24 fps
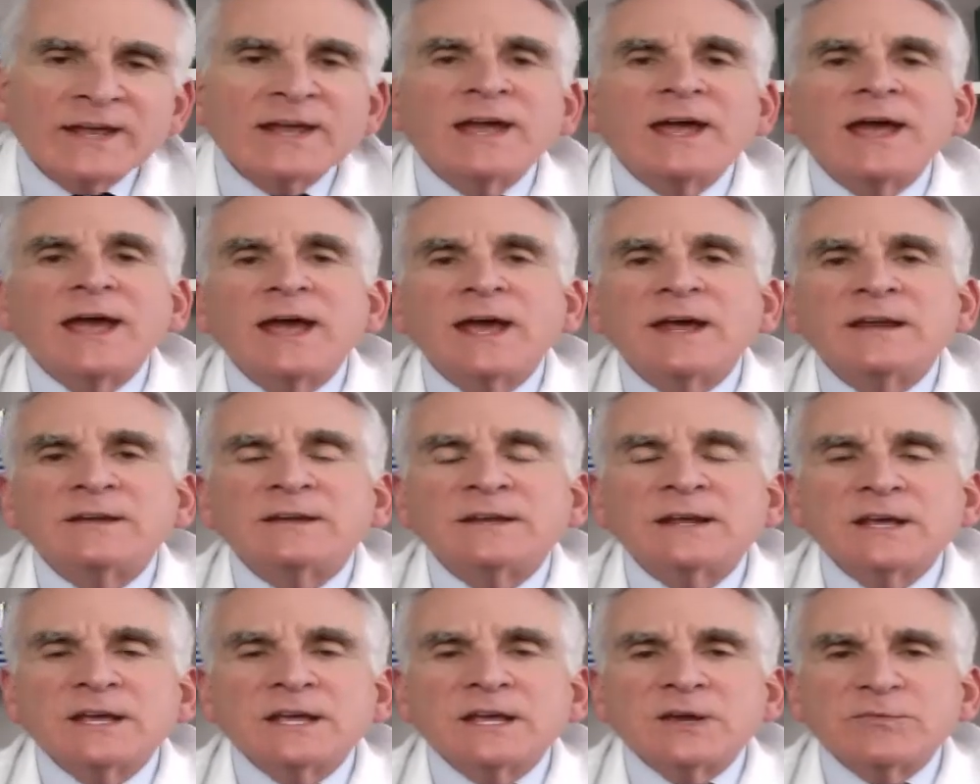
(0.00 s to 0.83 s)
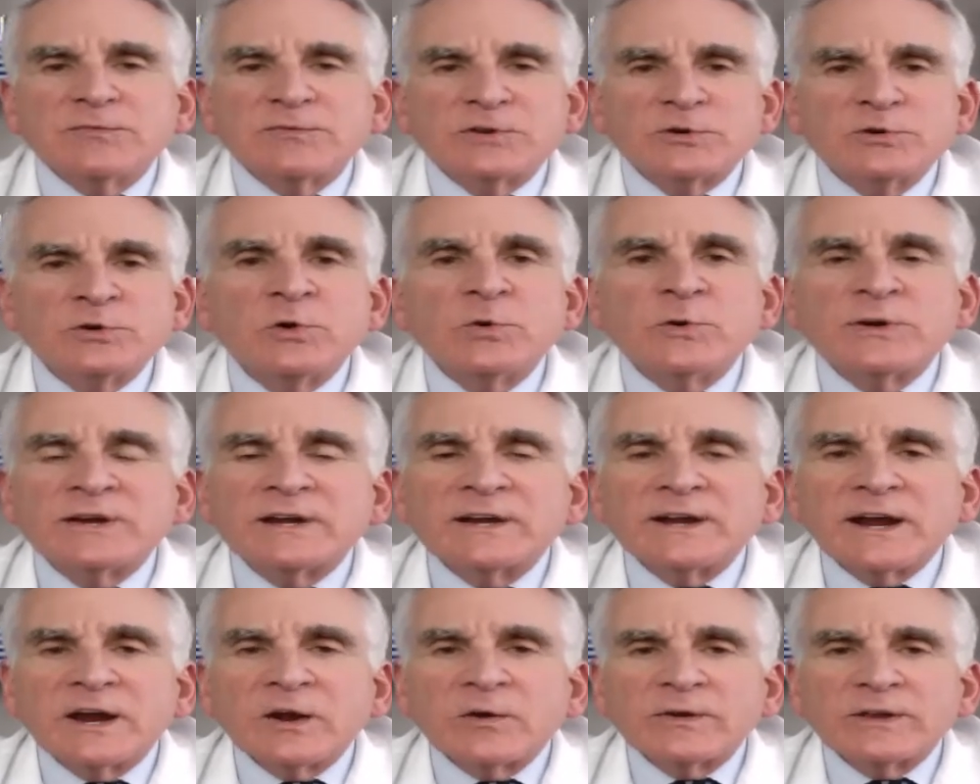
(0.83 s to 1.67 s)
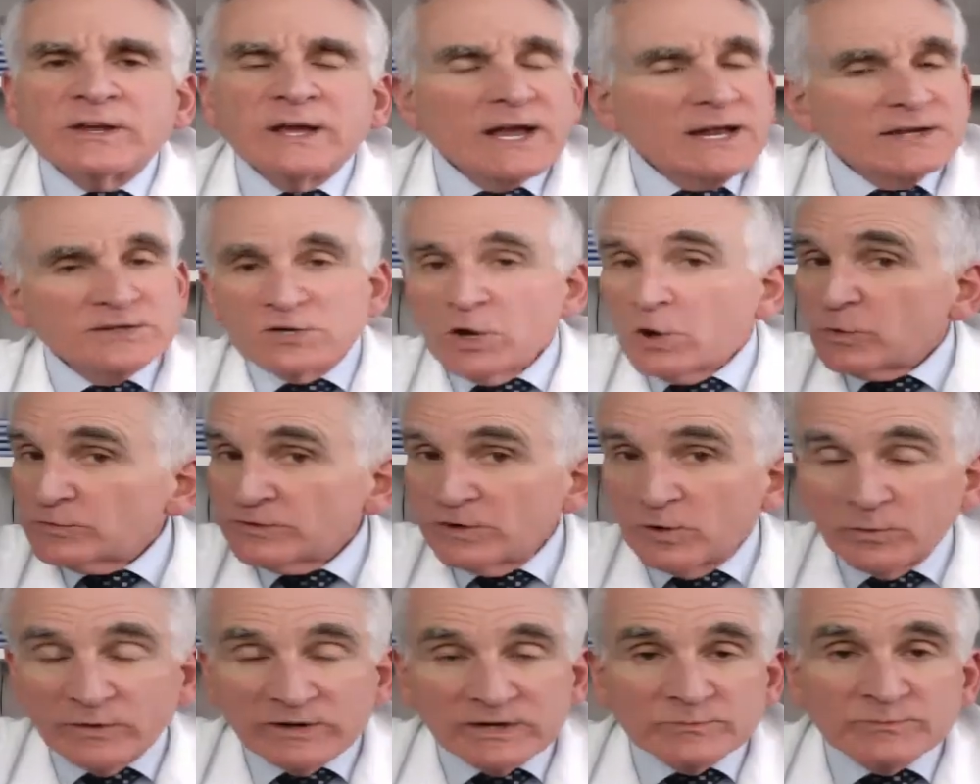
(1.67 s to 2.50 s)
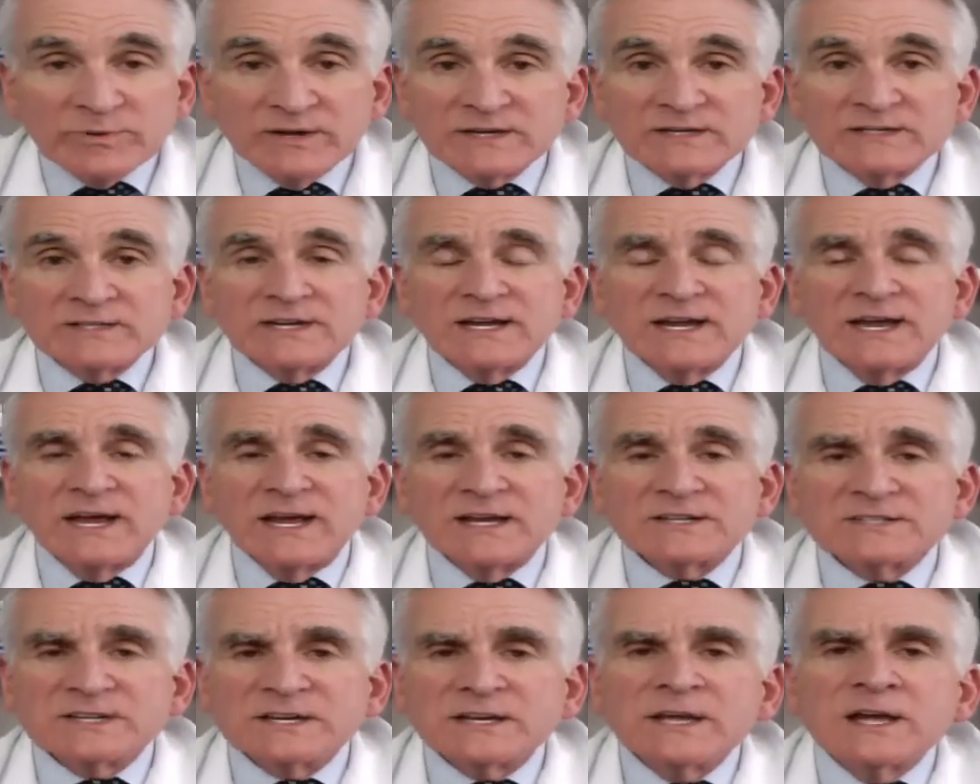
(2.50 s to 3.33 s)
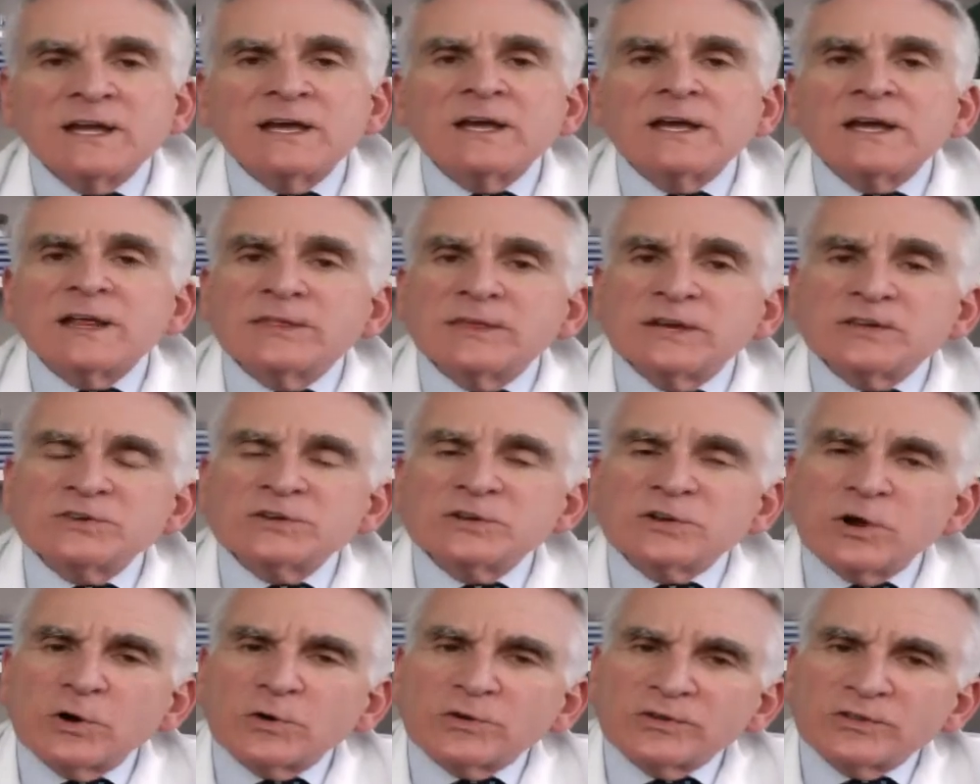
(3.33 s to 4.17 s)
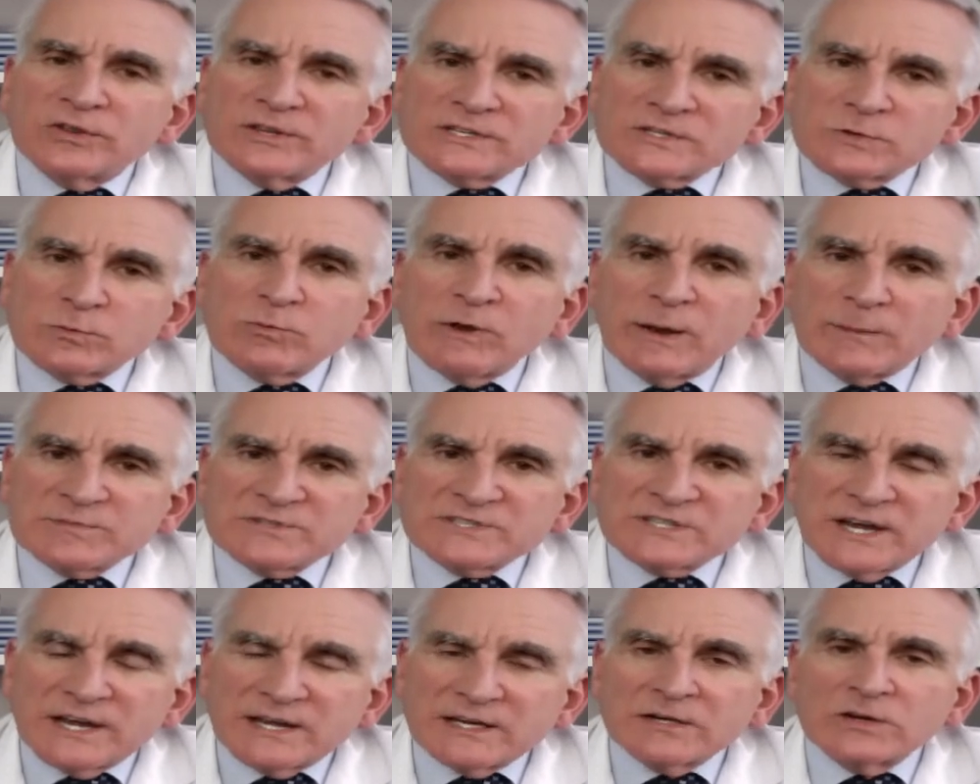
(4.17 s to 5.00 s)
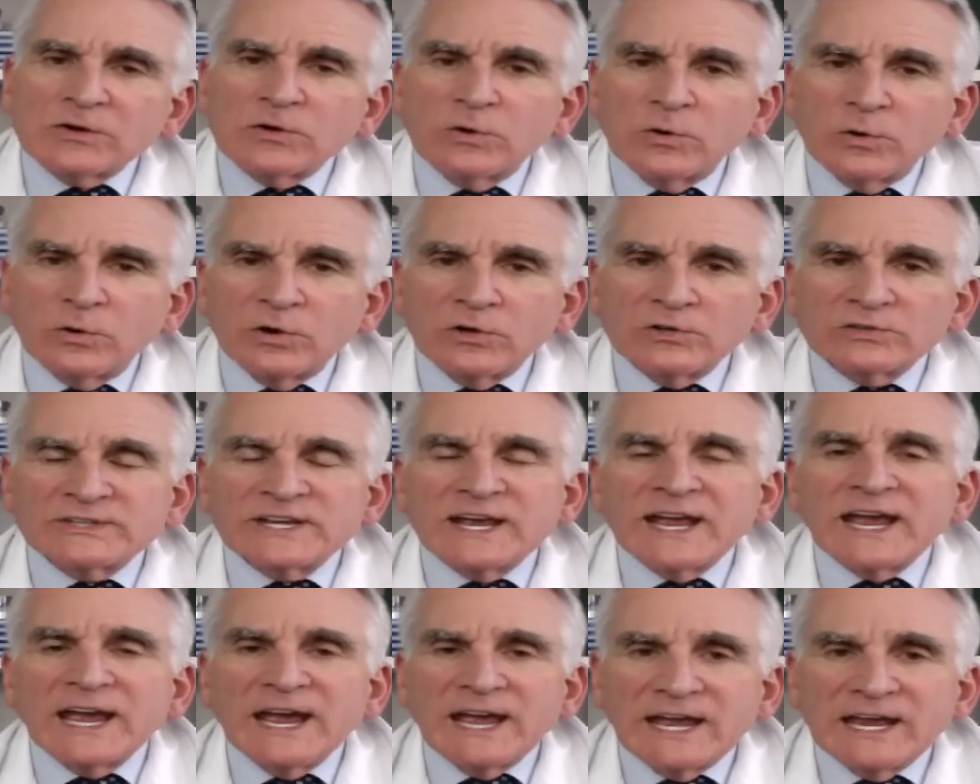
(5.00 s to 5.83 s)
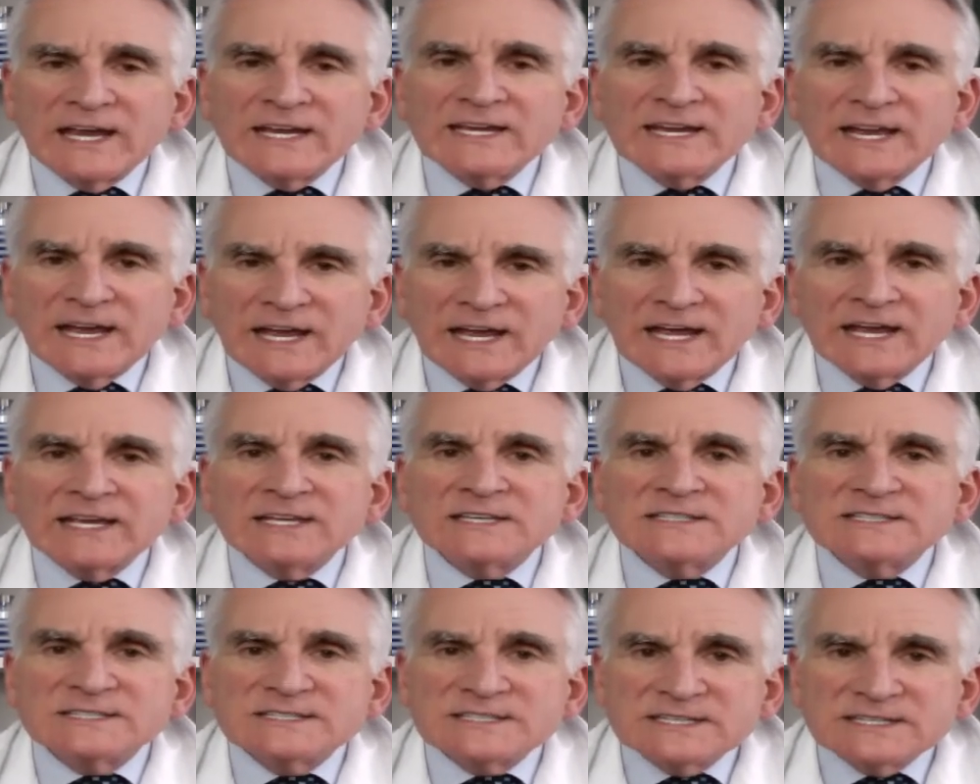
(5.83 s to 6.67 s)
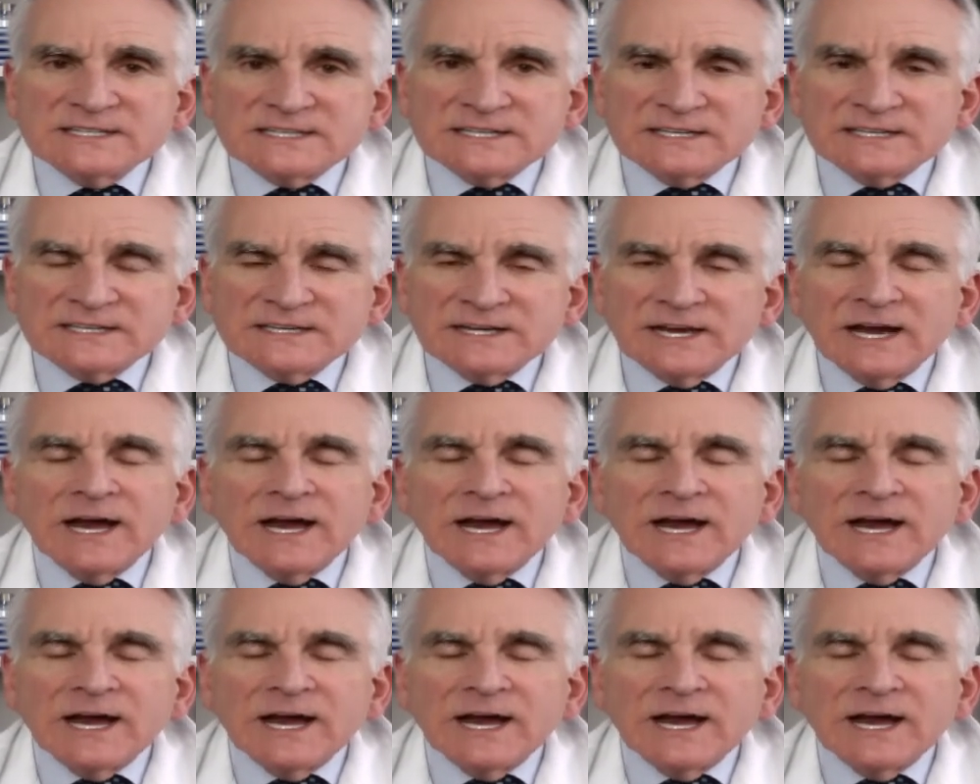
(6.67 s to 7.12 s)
And if you're new in an area and don't know anybody to ask, then you go to this website called aad.org,